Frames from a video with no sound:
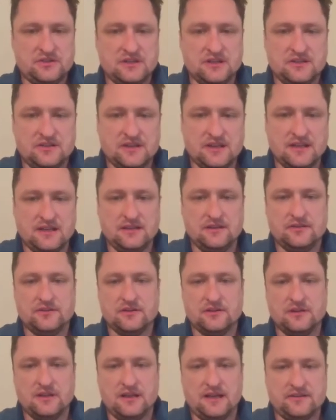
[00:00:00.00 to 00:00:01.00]
contains
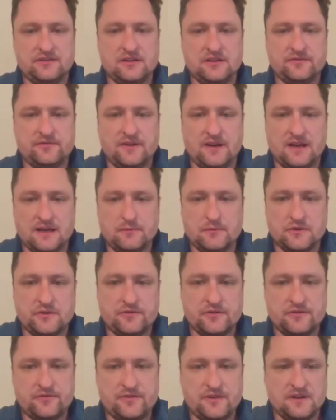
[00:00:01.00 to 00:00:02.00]
elastic fibers
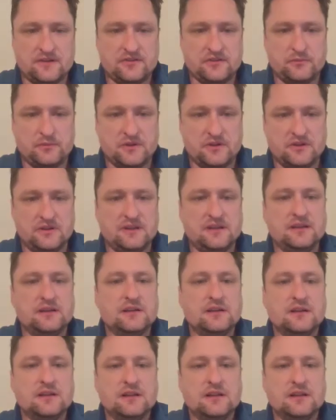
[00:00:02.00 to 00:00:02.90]
for flexibility